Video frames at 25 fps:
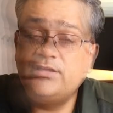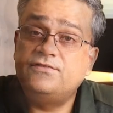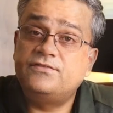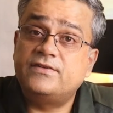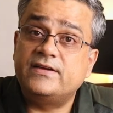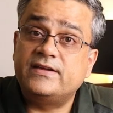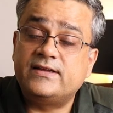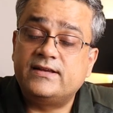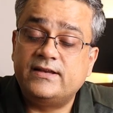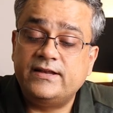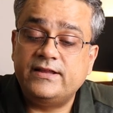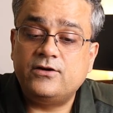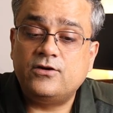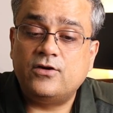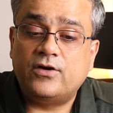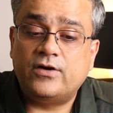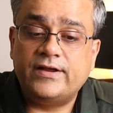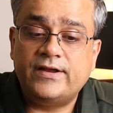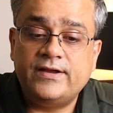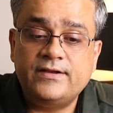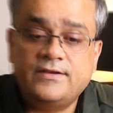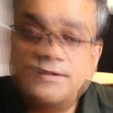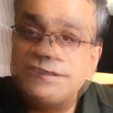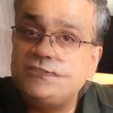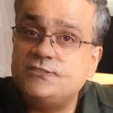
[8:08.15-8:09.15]
If I click on
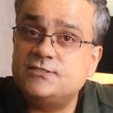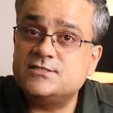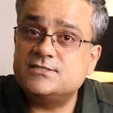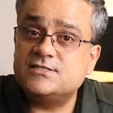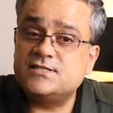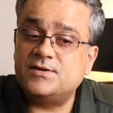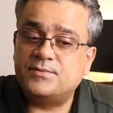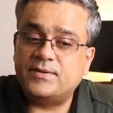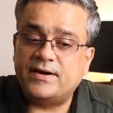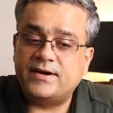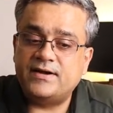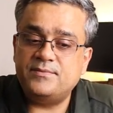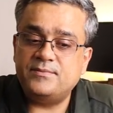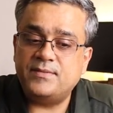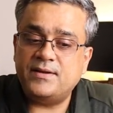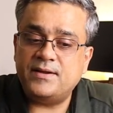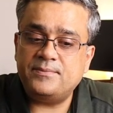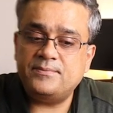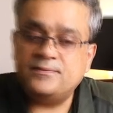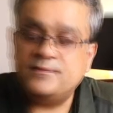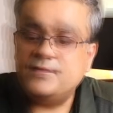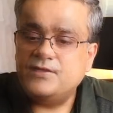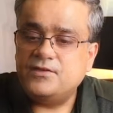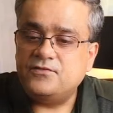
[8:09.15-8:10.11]
it, this is the mind map.